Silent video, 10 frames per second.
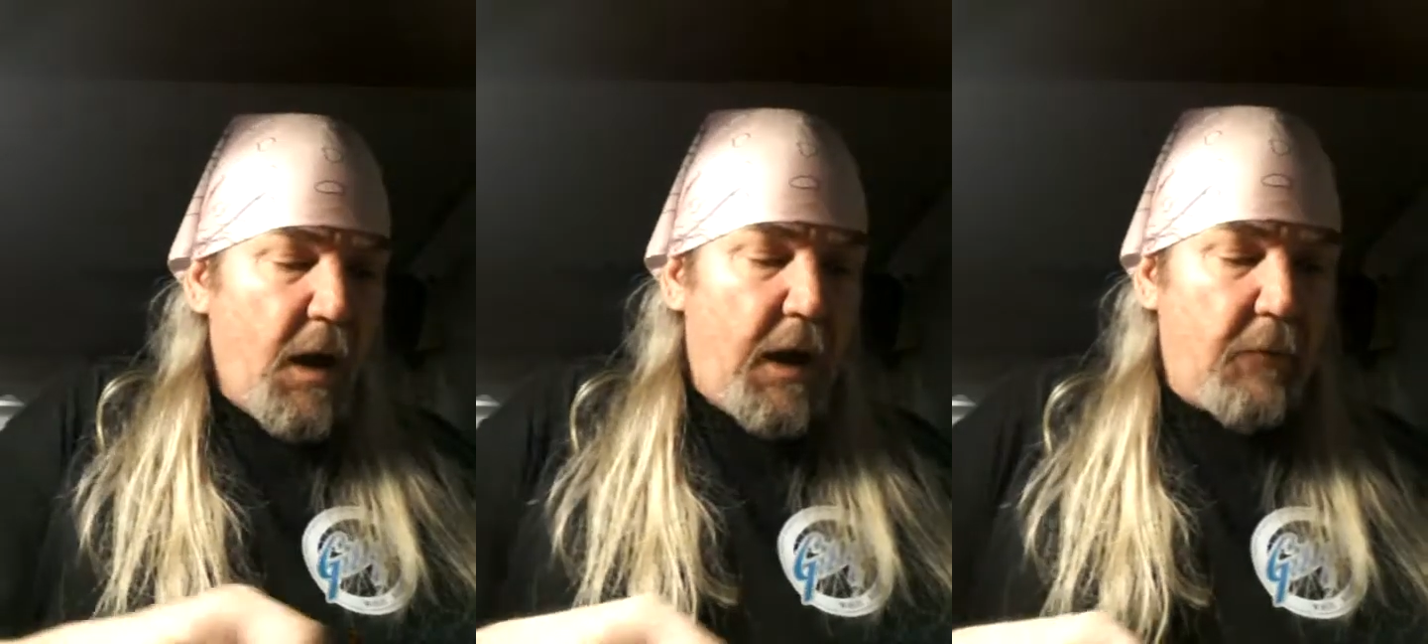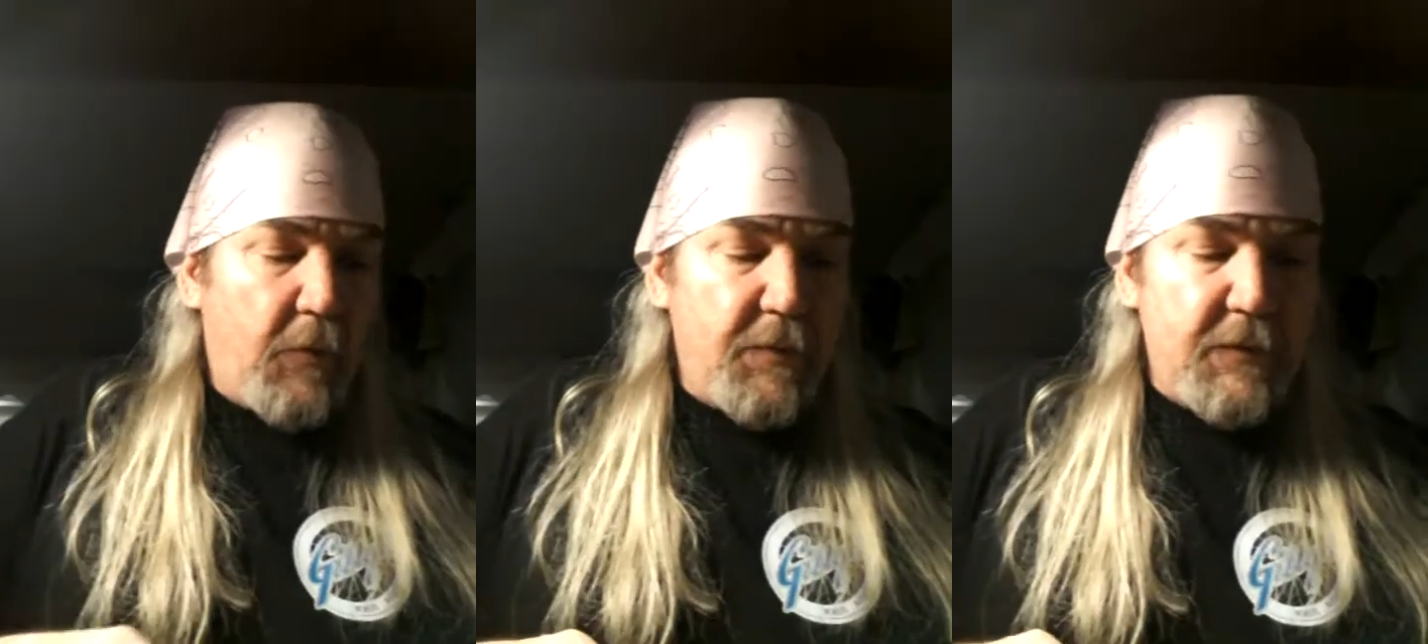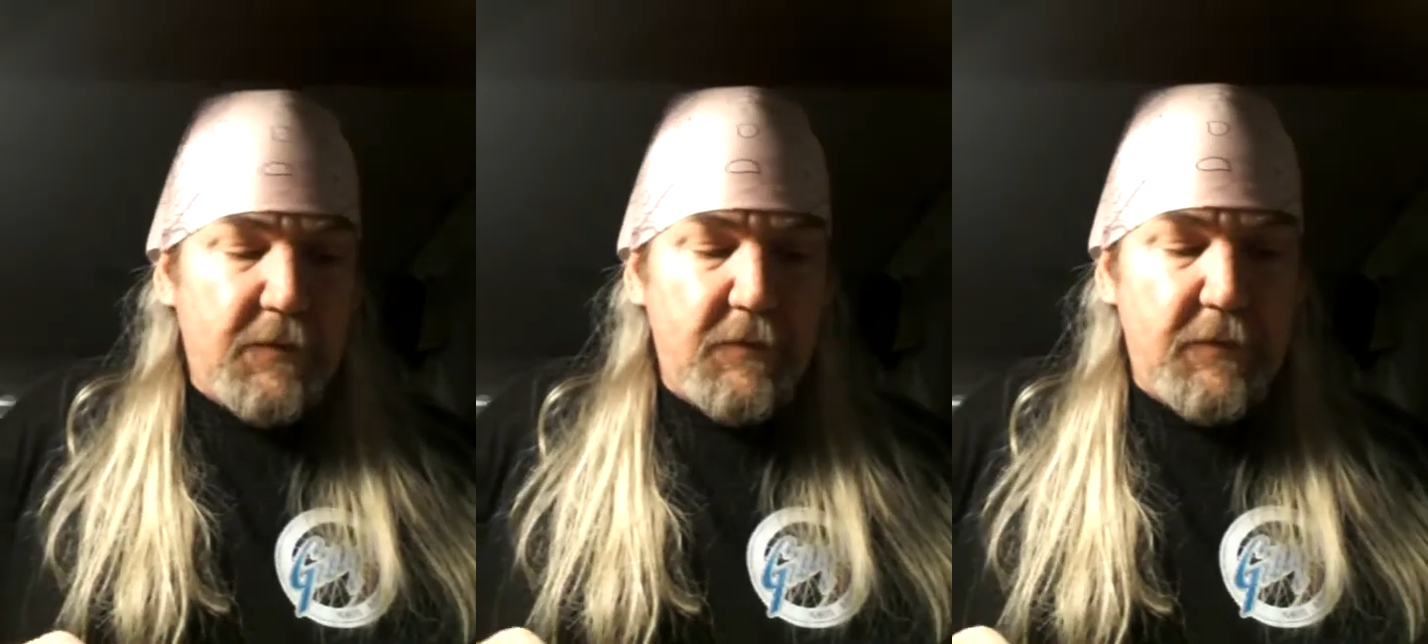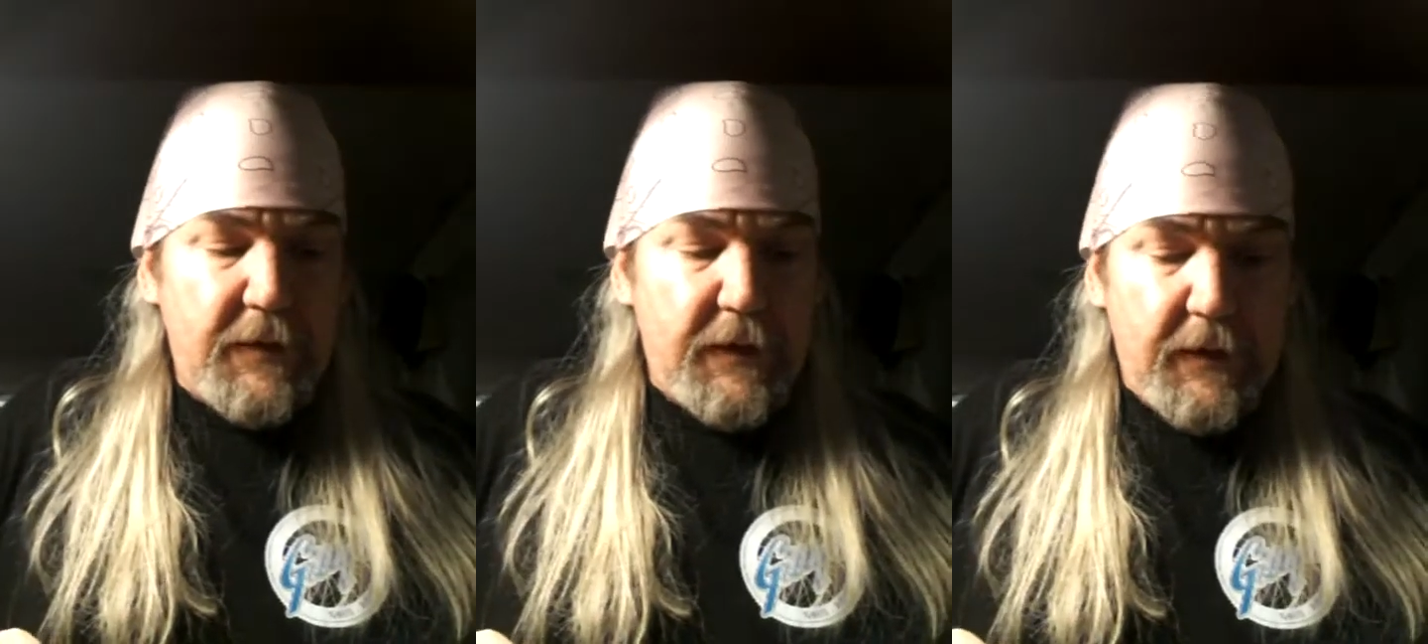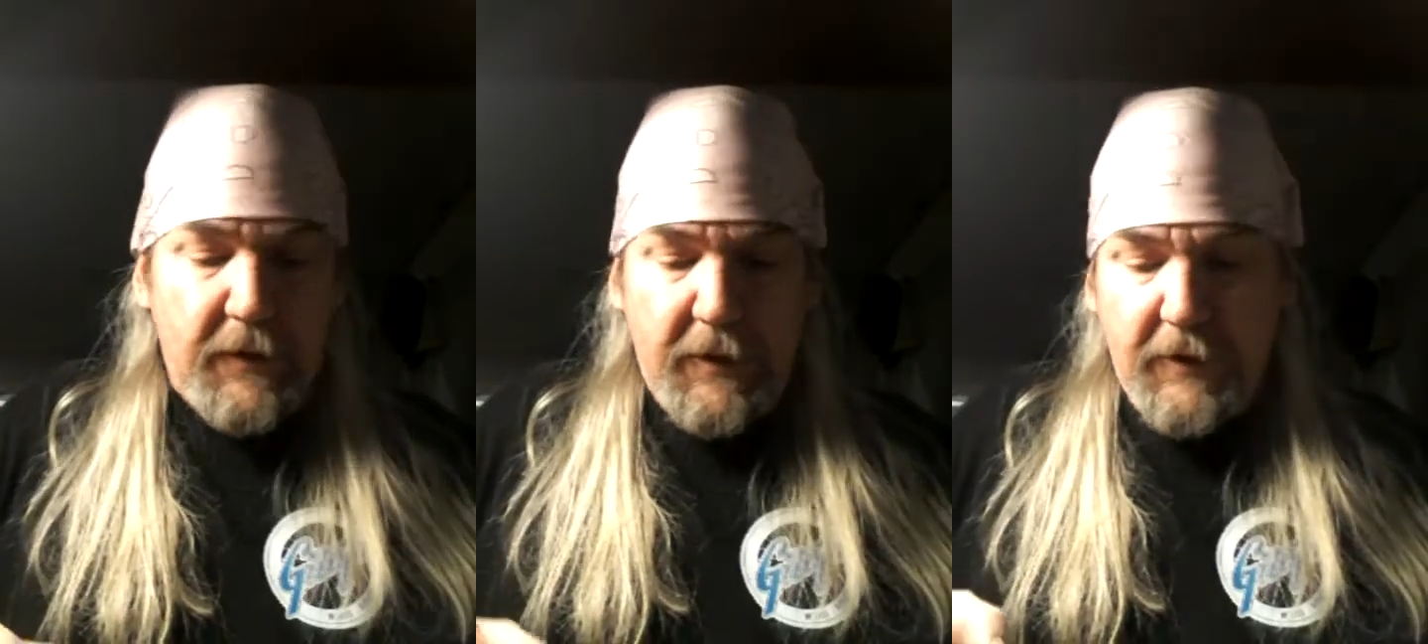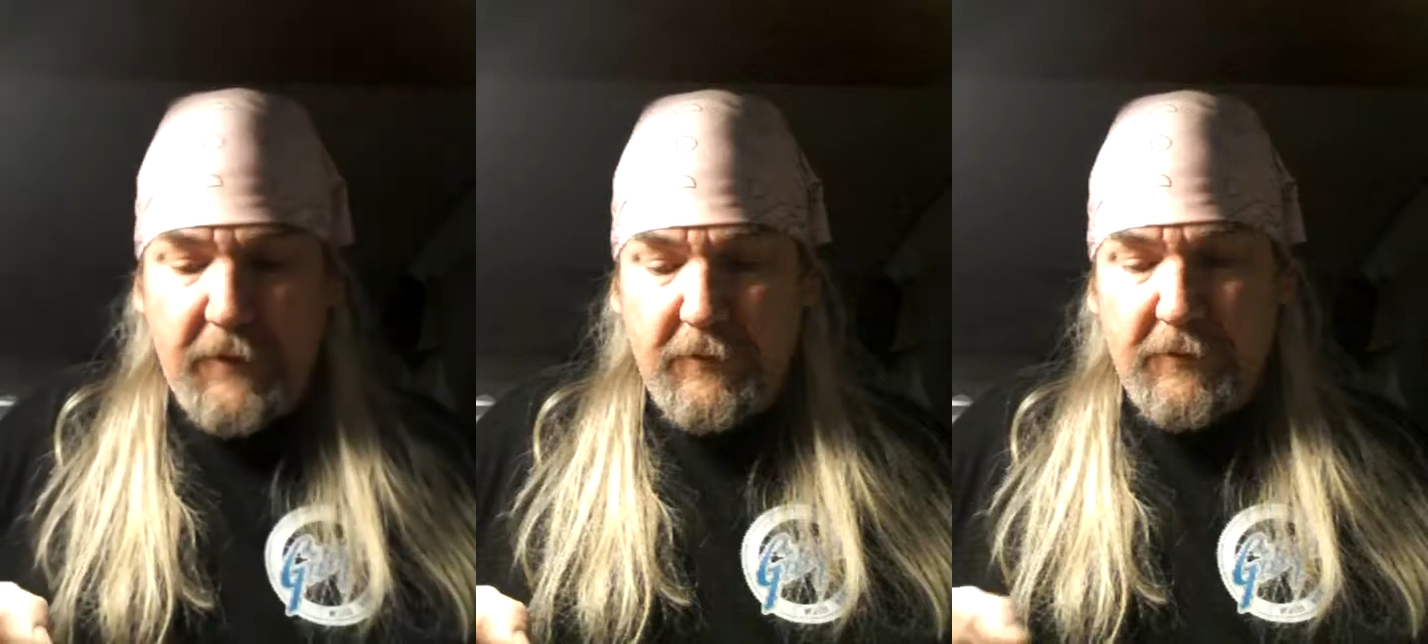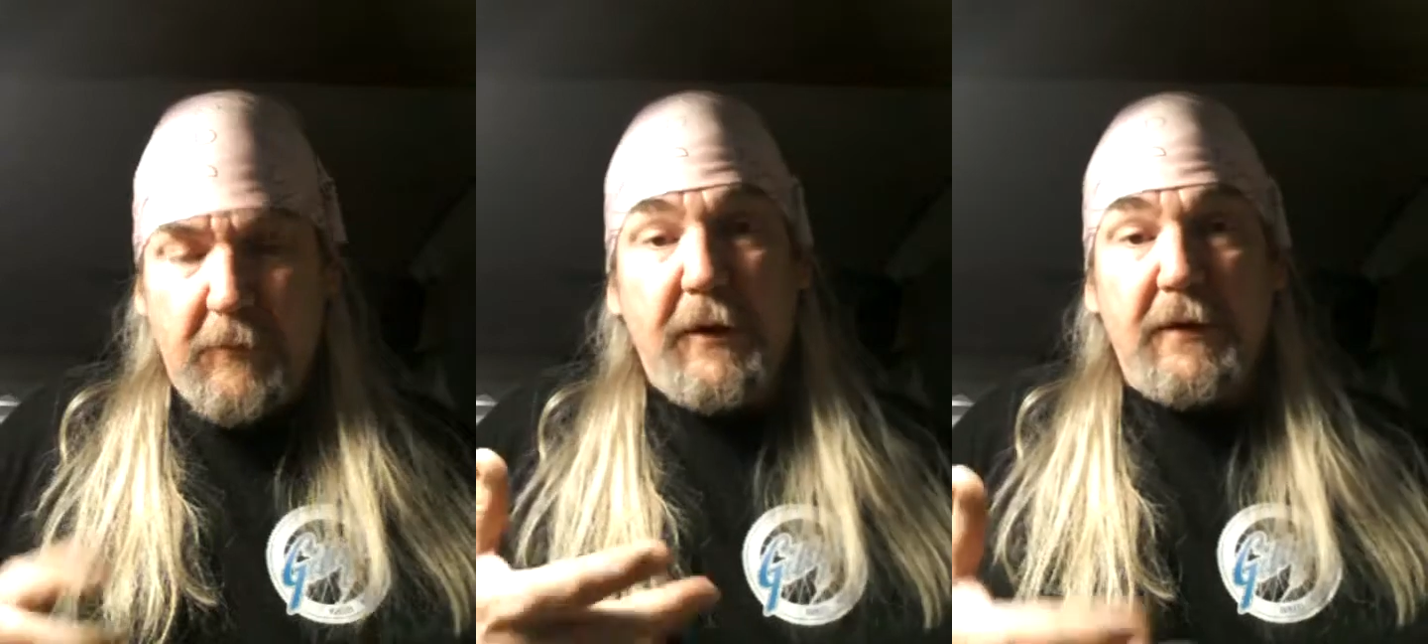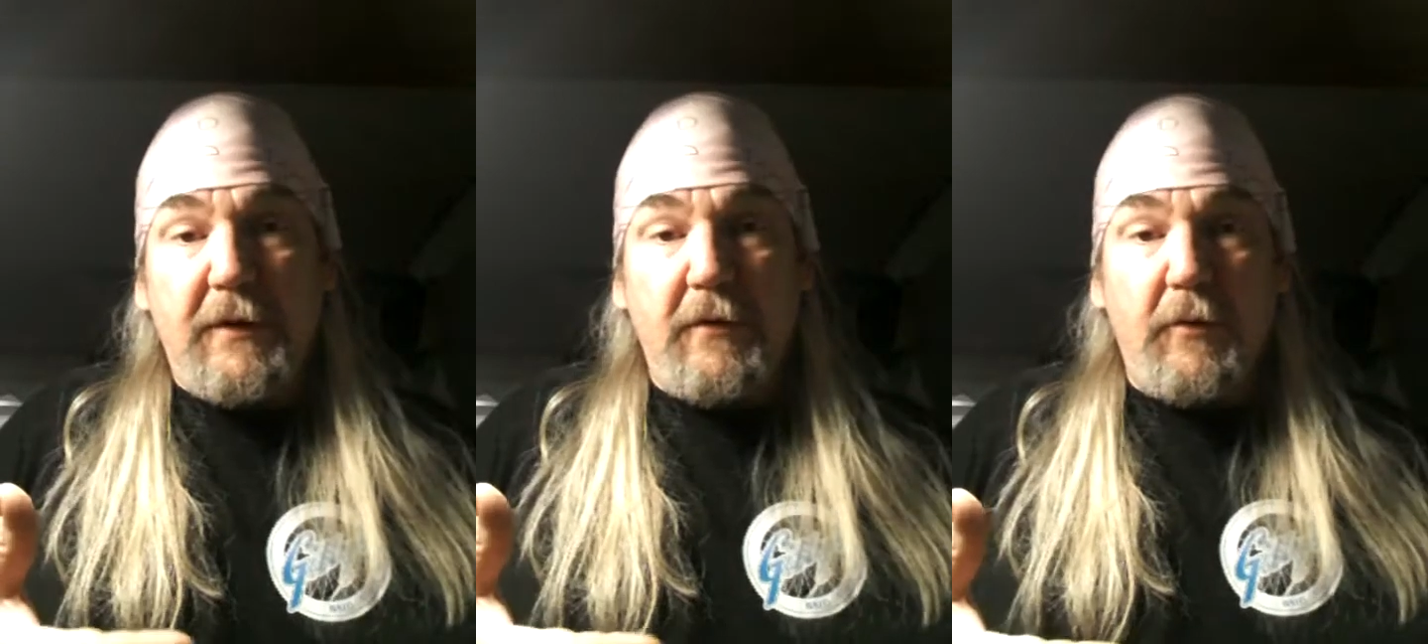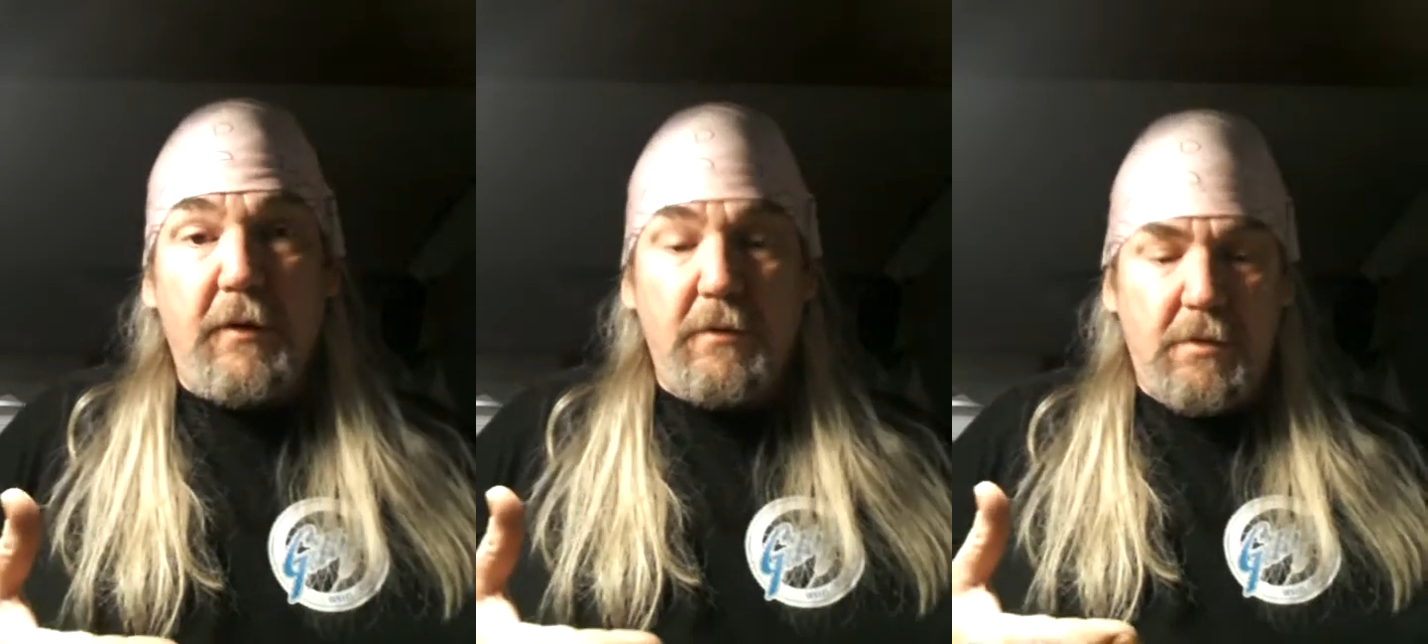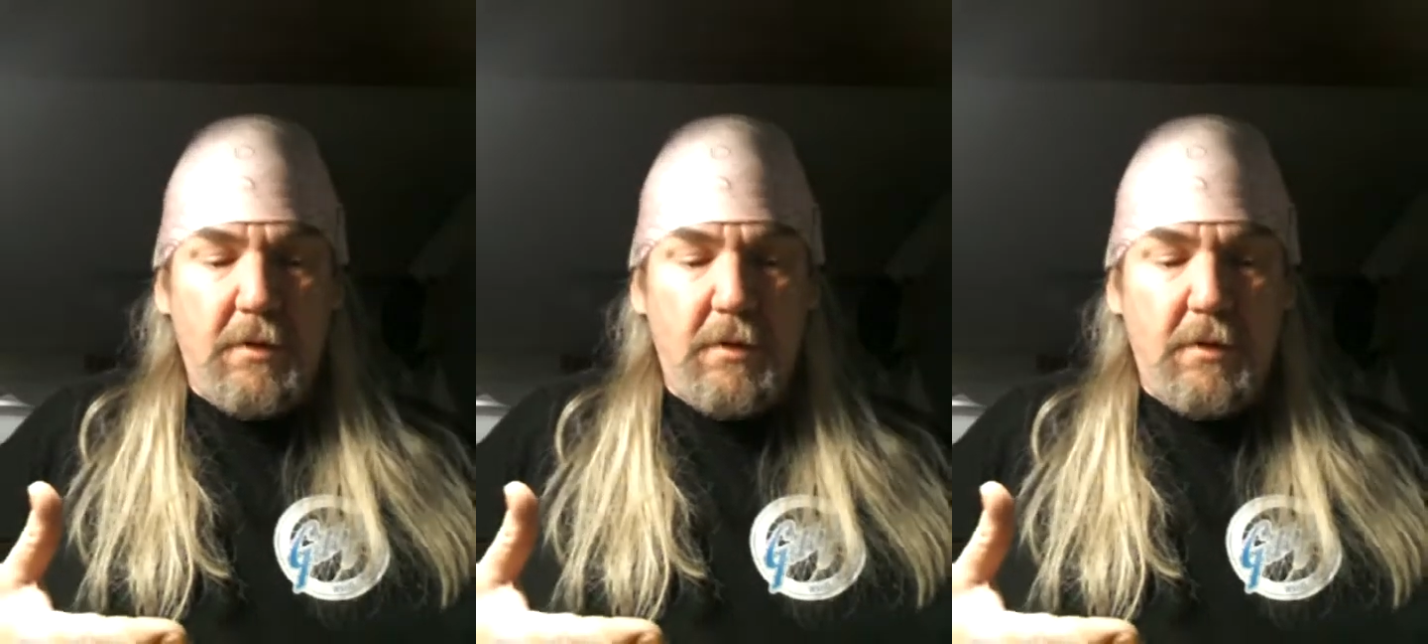What we're going to do today is a parallel coil.